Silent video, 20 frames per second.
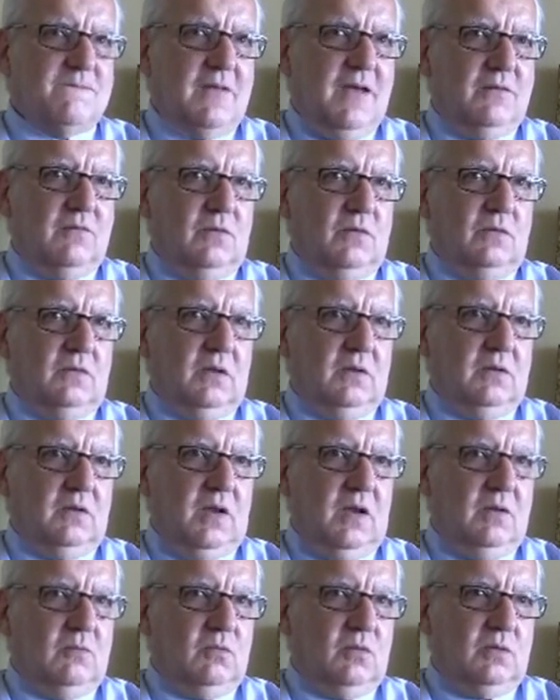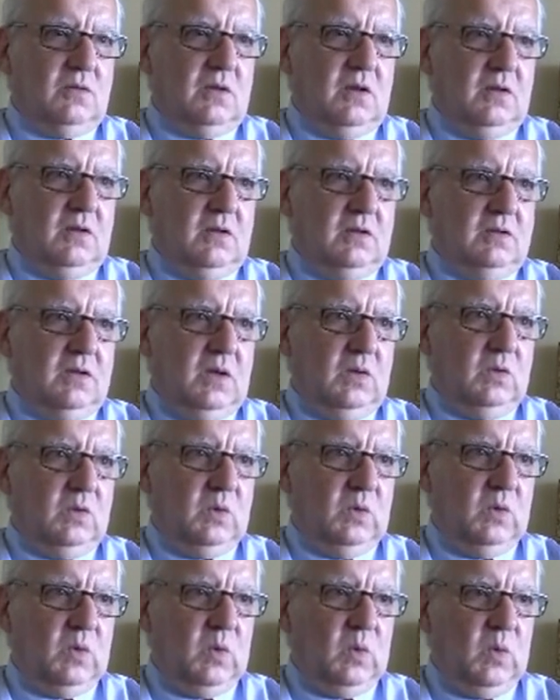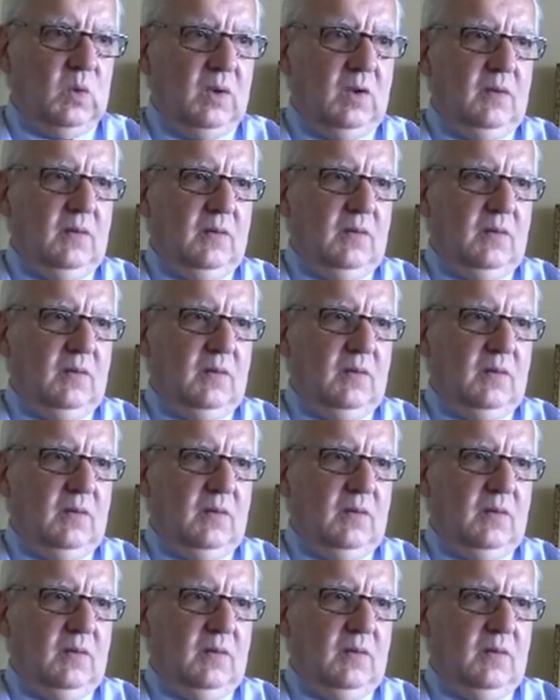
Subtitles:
I would say to you,